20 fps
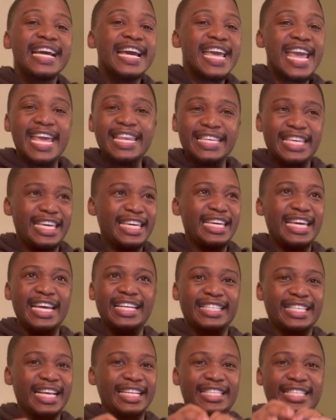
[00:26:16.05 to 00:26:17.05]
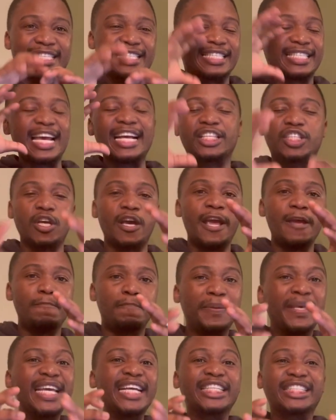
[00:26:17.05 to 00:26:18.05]
and he it, it's such a
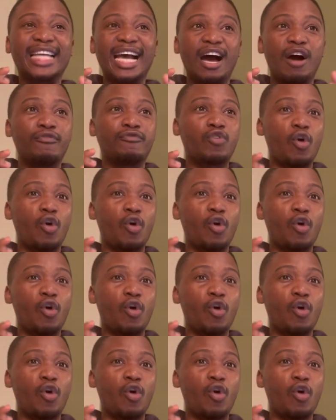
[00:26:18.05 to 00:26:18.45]
picture of